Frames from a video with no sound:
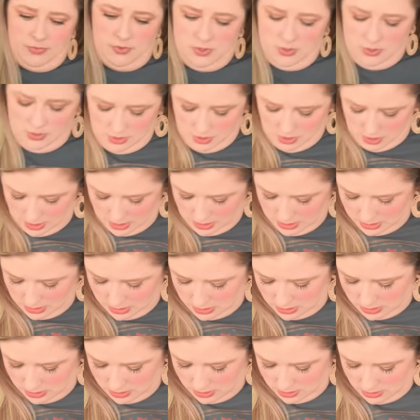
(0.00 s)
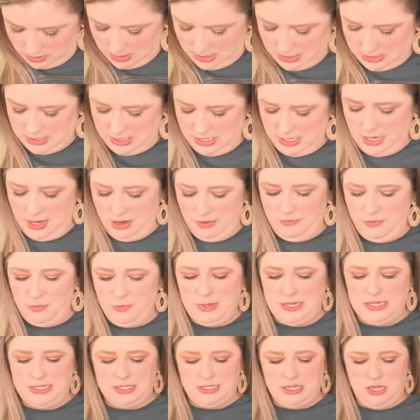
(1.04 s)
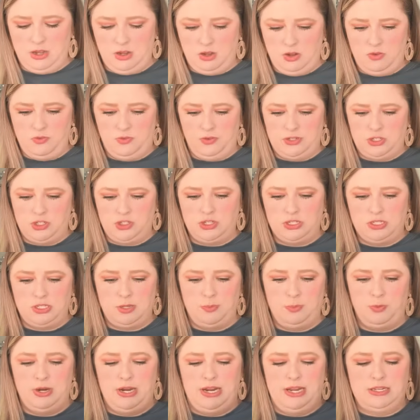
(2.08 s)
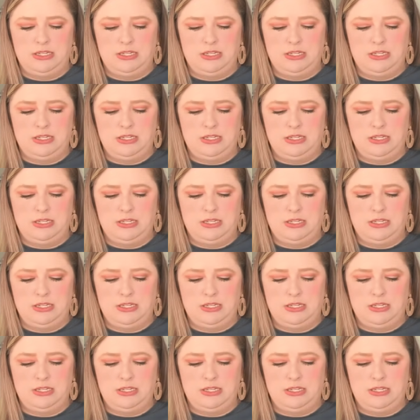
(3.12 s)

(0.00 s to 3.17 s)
All right, this I got for myself. It's just the brand